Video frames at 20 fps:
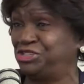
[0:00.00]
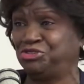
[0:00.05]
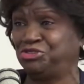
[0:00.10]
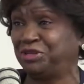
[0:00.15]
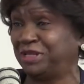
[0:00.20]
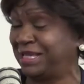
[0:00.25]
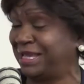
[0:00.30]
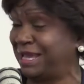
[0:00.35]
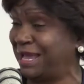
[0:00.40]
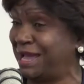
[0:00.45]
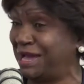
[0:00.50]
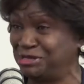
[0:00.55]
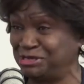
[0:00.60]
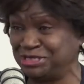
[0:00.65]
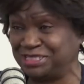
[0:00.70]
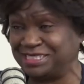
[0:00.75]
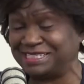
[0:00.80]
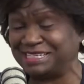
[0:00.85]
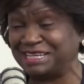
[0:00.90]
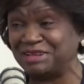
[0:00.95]
to Cal
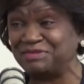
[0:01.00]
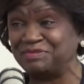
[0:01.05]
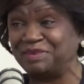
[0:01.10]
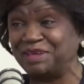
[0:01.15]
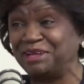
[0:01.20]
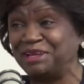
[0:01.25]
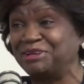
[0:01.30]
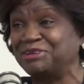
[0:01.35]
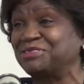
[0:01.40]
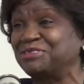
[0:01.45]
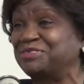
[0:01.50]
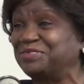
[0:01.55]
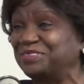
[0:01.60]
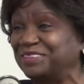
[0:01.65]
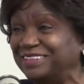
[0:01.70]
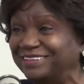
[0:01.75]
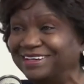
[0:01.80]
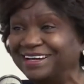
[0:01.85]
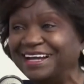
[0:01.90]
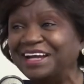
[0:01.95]
State
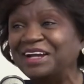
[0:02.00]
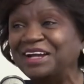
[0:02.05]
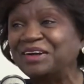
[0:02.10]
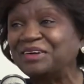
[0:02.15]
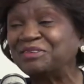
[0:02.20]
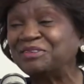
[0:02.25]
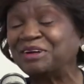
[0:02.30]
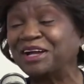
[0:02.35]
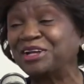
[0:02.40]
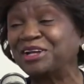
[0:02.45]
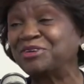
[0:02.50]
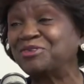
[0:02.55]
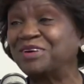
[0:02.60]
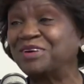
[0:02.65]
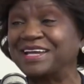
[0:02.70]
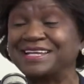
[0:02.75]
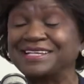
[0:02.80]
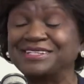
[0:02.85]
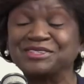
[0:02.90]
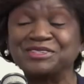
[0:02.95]
Bakersfield right
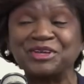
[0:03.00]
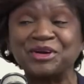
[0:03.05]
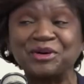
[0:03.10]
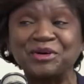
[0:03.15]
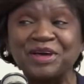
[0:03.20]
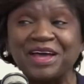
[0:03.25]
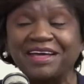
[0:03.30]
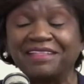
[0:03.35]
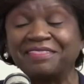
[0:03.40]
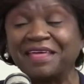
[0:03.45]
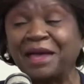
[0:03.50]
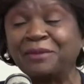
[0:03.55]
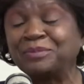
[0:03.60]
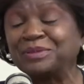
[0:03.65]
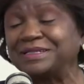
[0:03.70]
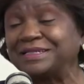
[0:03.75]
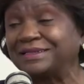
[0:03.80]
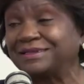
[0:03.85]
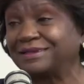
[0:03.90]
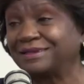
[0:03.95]
away. So that
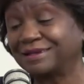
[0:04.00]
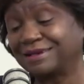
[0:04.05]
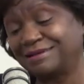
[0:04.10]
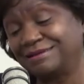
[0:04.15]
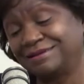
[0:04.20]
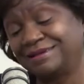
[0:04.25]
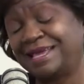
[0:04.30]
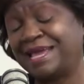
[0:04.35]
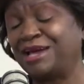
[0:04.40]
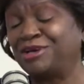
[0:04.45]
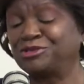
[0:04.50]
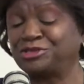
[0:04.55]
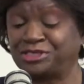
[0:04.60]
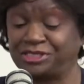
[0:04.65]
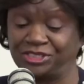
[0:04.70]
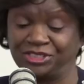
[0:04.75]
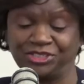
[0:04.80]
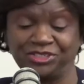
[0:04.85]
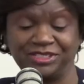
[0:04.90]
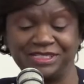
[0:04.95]
particular
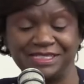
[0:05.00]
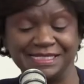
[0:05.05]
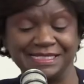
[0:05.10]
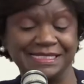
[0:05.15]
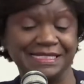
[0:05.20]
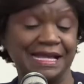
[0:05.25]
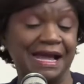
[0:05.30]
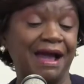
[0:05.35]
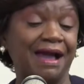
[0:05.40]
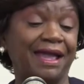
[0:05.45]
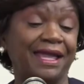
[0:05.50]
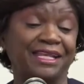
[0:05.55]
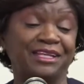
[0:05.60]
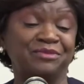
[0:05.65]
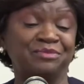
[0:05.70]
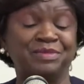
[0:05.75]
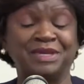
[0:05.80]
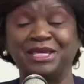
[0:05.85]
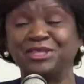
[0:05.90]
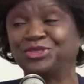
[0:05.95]
counselor just guided
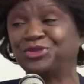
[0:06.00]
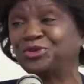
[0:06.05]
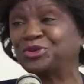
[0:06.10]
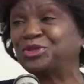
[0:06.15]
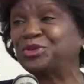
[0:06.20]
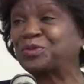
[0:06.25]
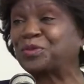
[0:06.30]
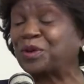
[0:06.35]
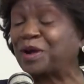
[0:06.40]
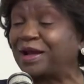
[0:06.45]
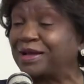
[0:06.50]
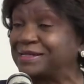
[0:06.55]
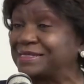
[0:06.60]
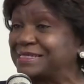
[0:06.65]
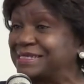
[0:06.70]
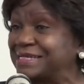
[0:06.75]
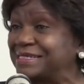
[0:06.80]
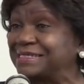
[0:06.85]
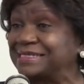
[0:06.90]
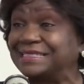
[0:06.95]
me through the
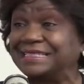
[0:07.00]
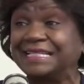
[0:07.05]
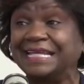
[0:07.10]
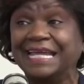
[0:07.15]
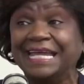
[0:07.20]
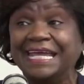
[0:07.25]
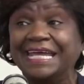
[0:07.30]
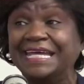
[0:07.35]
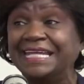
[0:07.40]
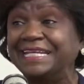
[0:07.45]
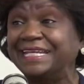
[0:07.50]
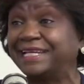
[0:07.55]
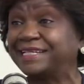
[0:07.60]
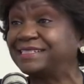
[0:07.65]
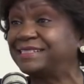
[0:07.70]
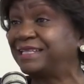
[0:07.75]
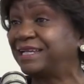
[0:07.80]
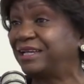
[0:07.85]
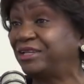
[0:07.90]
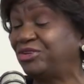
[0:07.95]
process, and the
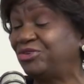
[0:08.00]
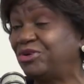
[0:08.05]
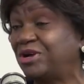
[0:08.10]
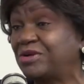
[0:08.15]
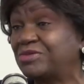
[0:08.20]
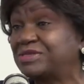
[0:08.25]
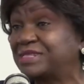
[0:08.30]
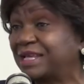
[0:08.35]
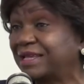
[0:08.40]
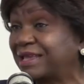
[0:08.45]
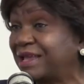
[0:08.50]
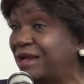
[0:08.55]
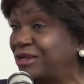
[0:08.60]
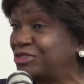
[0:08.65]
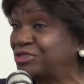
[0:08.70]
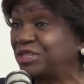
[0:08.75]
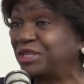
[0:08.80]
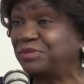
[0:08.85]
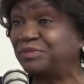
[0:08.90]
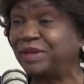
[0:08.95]
next thing I knew, I was at Cal
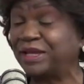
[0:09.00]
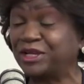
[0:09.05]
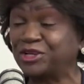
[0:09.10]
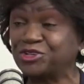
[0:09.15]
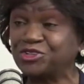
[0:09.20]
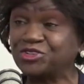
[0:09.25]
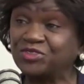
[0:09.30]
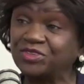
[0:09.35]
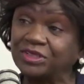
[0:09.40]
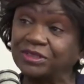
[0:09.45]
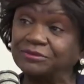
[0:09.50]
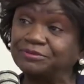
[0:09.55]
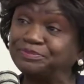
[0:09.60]
State Bakersfield.